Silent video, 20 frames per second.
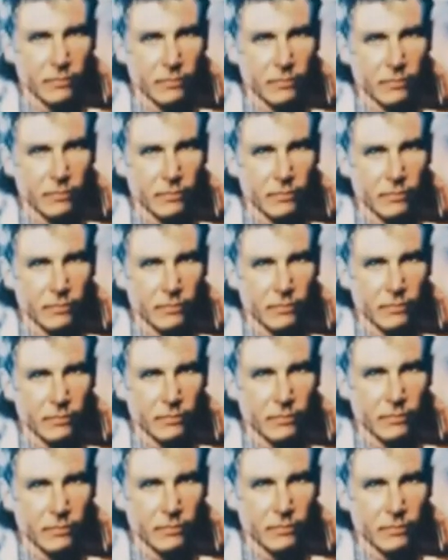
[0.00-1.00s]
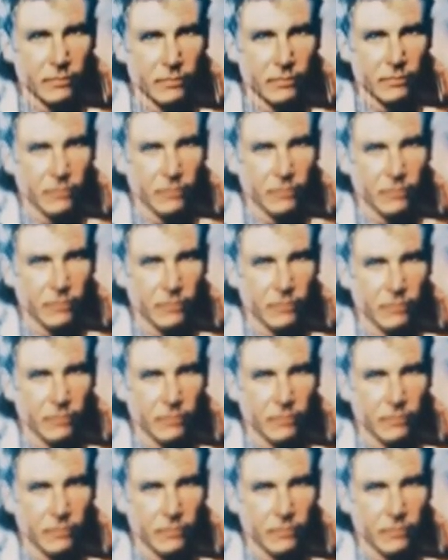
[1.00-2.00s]

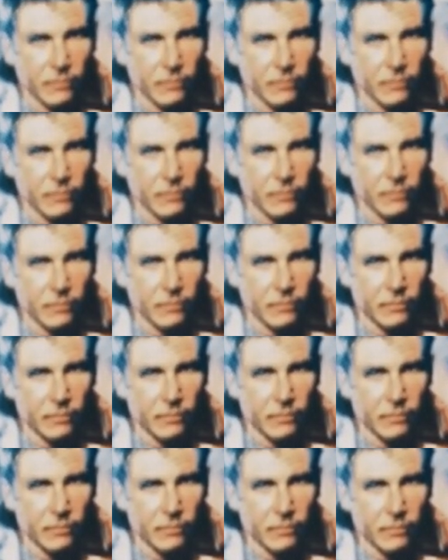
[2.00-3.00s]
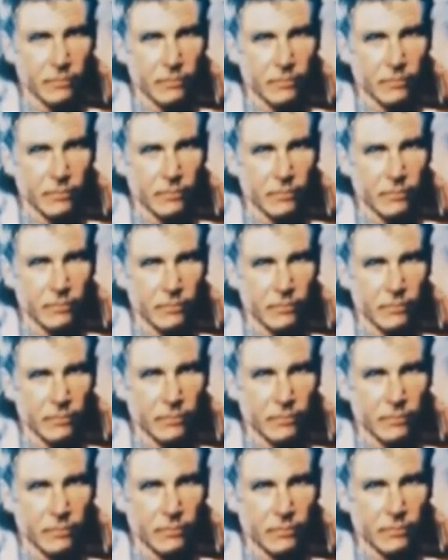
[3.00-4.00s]

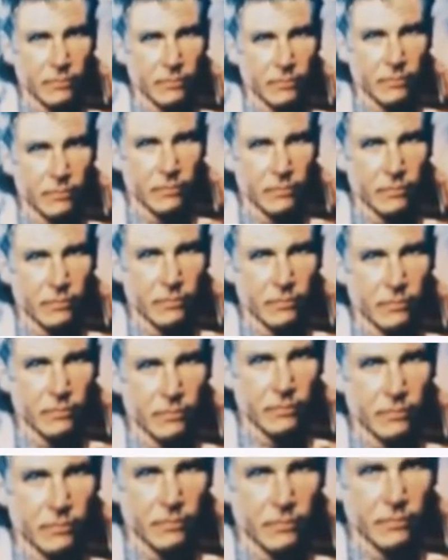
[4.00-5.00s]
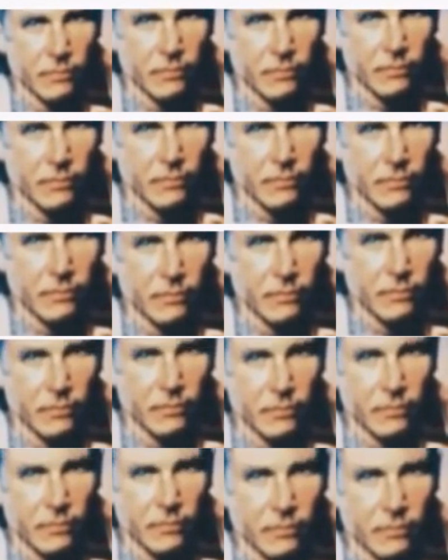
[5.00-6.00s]
The person shown says nothing.